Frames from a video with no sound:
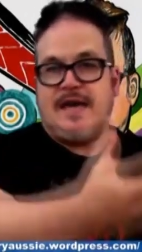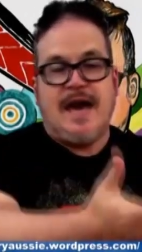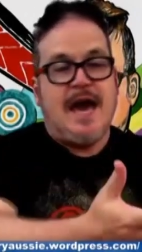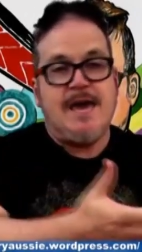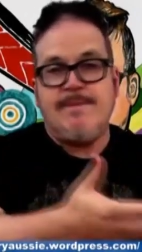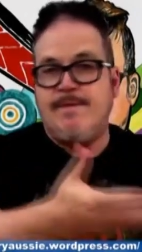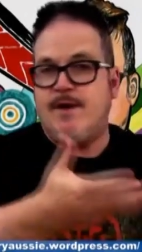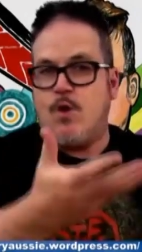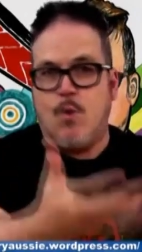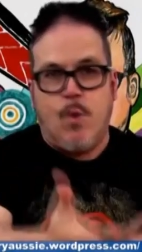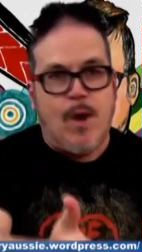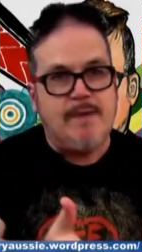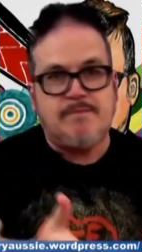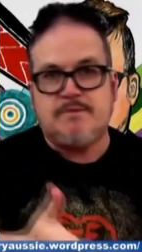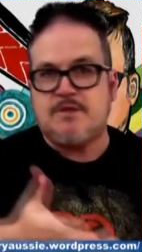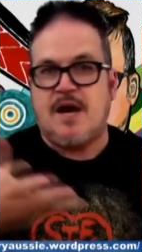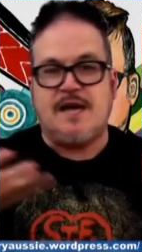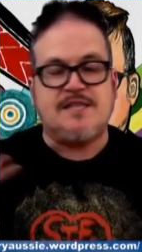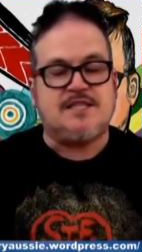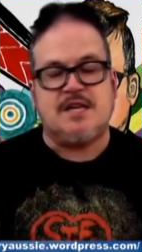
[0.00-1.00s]
gaming
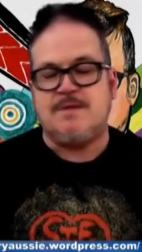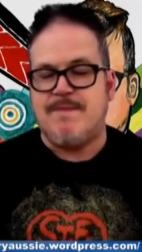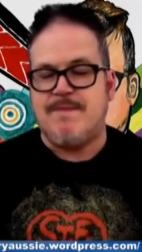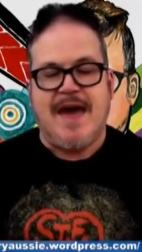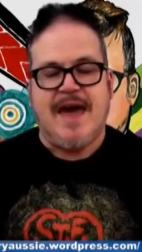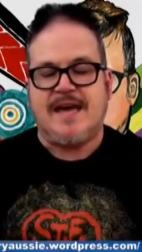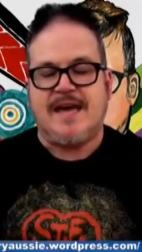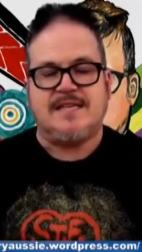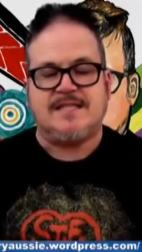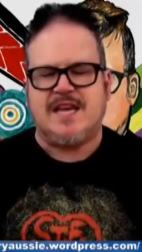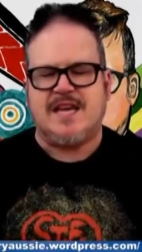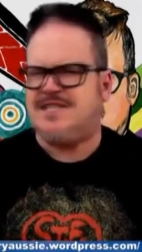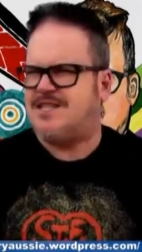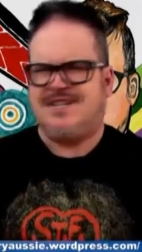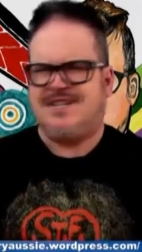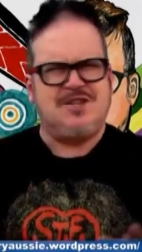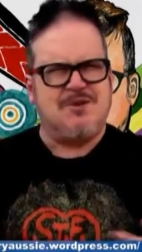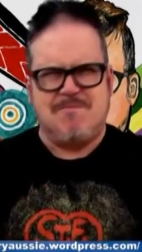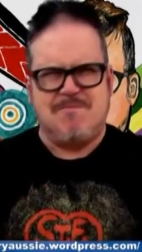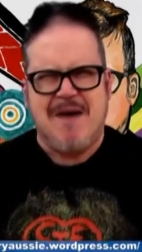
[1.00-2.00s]
websites and magazines.
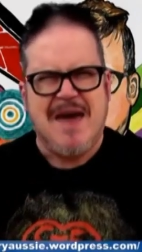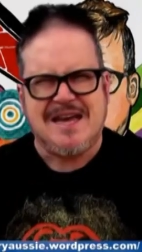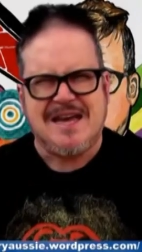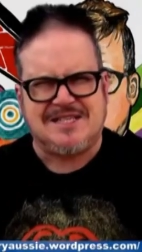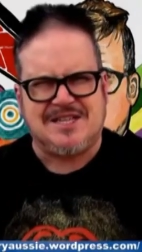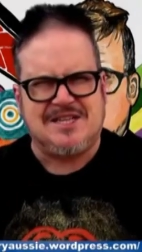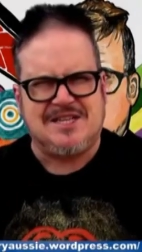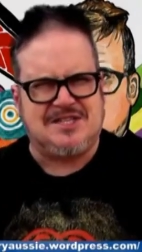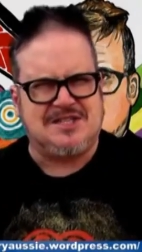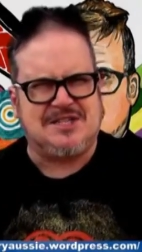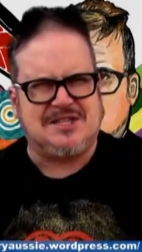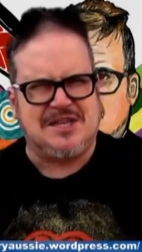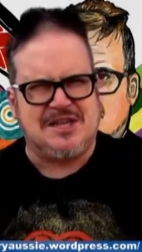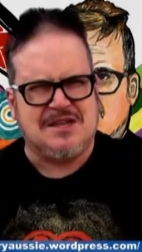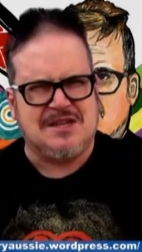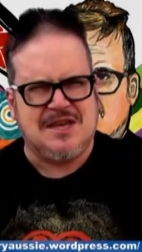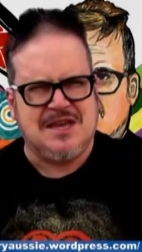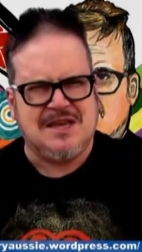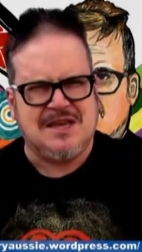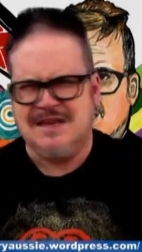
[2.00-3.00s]
Actually, magazines are still
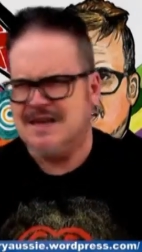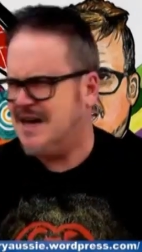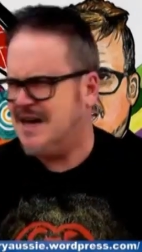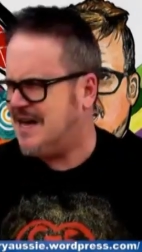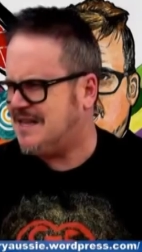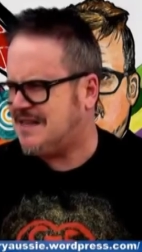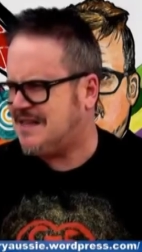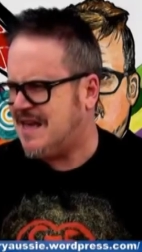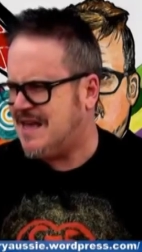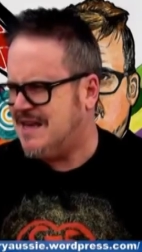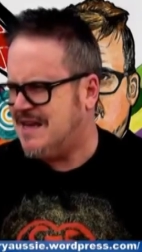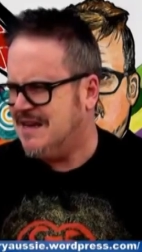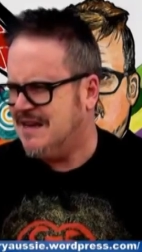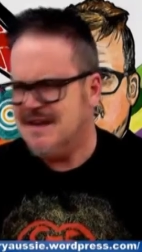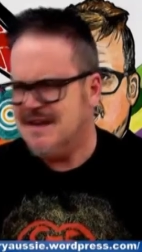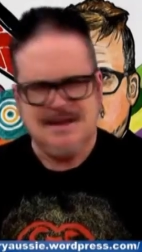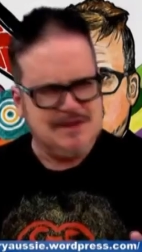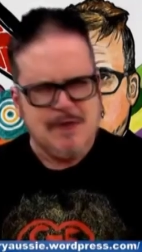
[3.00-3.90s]
a thing, aren't they?